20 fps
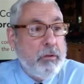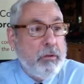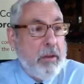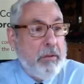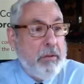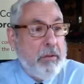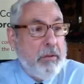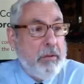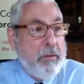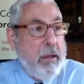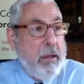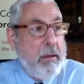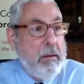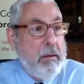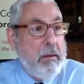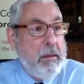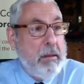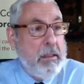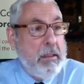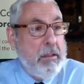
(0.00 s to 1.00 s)

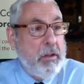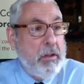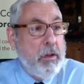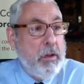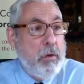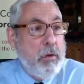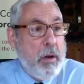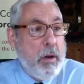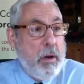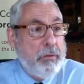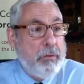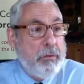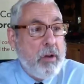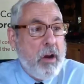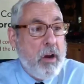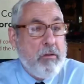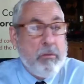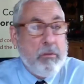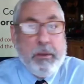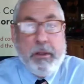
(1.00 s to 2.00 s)
in the U.S.
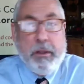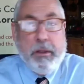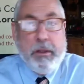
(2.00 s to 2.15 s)
government